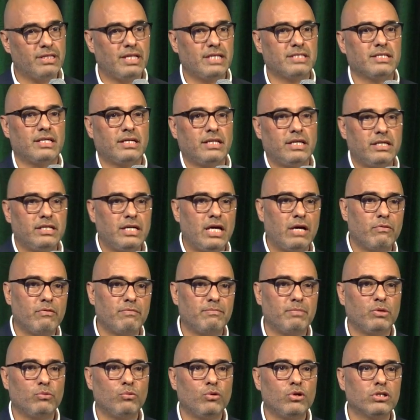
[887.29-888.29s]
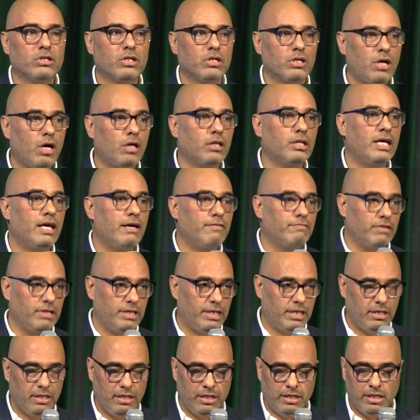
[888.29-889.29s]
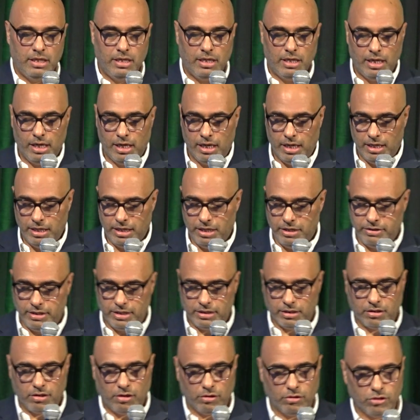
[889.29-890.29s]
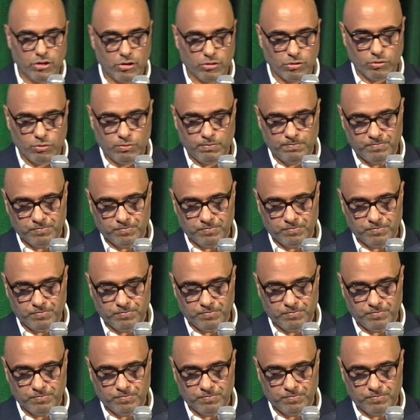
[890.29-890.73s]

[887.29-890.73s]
That's an area we've been working on heavily here at Colorado.